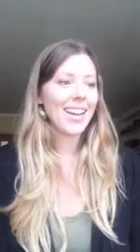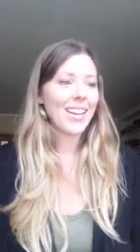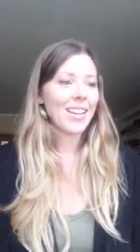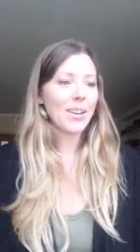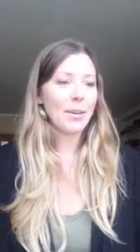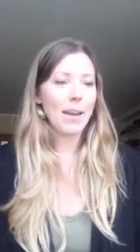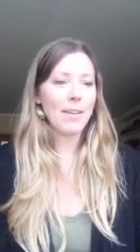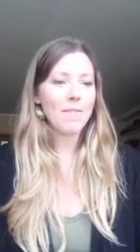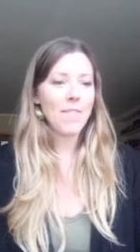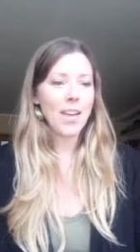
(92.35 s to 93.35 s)
Yeah, my
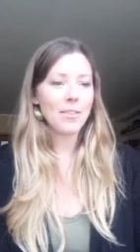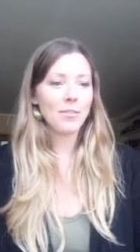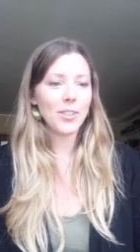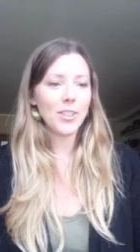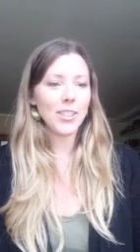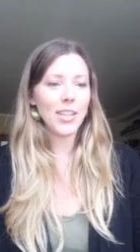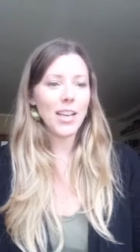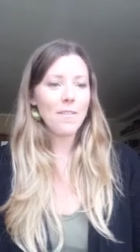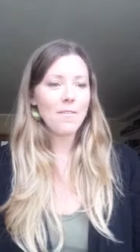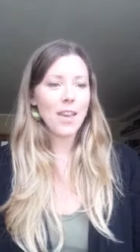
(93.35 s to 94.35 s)
faithful,
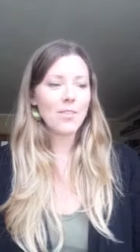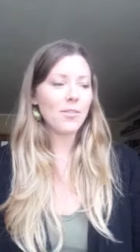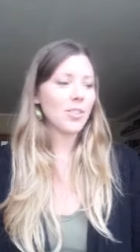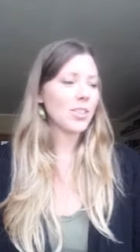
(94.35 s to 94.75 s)
faithful